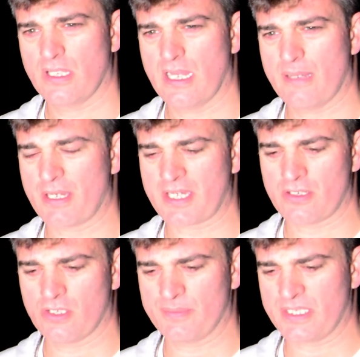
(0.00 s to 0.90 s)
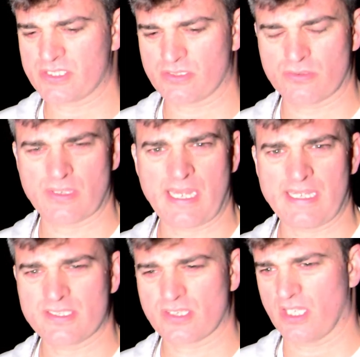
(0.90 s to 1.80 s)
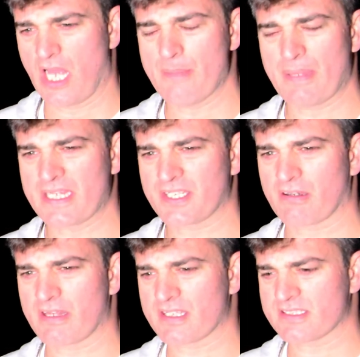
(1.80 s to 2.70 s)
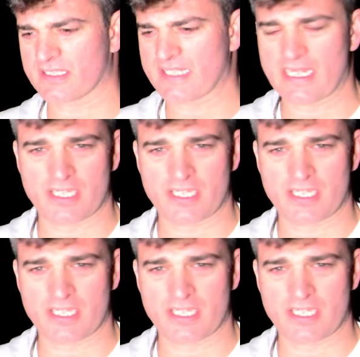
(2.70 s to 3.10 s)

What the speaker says: I don't normally do any sort of light painting or anything else like that,